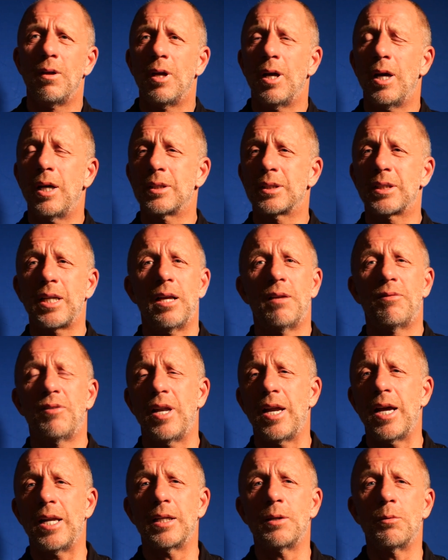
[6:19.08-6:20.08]
I'd settle
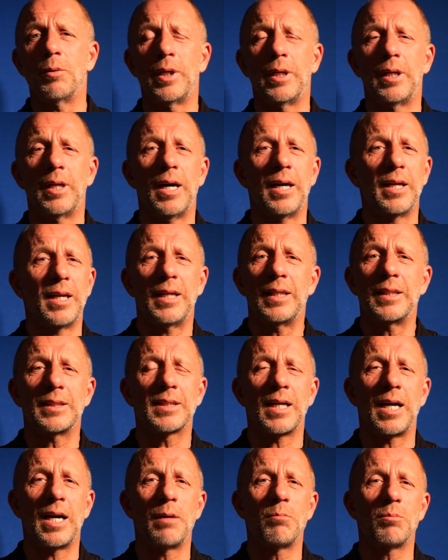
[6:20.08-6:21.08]
for any win at any
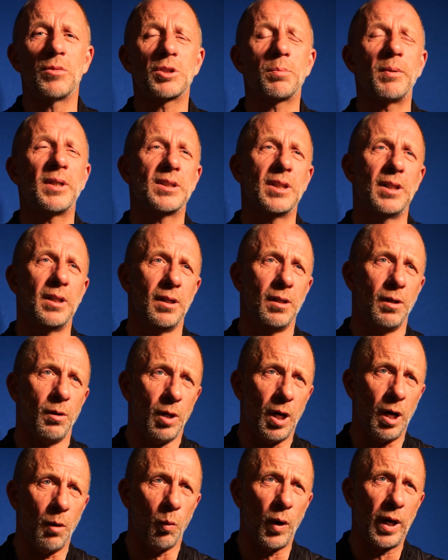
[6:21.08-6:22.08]
time, especially an
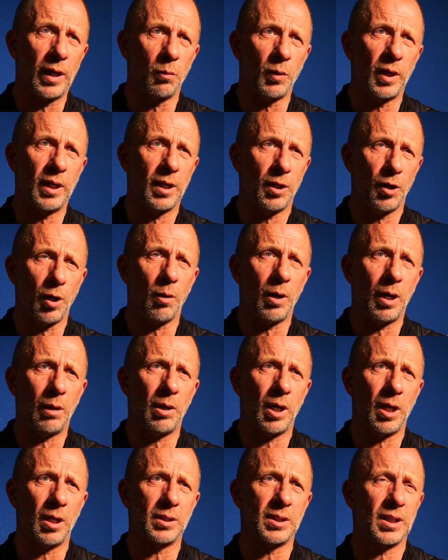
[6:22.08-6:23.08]
away win. I know how
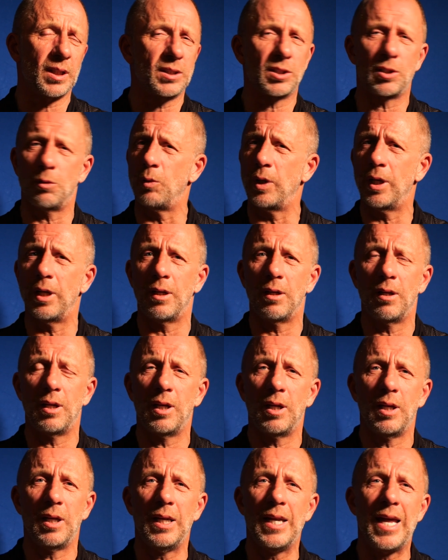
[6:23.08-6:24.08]
hard it is to win
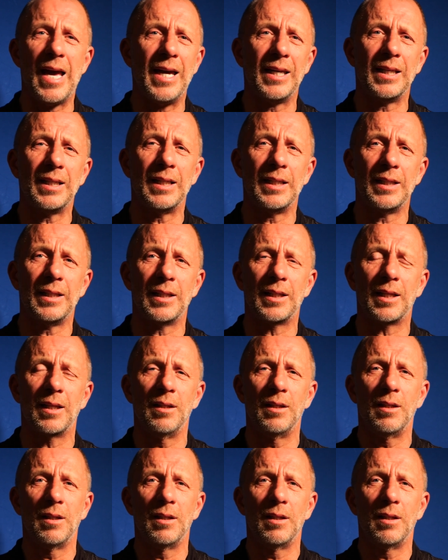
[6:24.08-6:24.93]
in any league.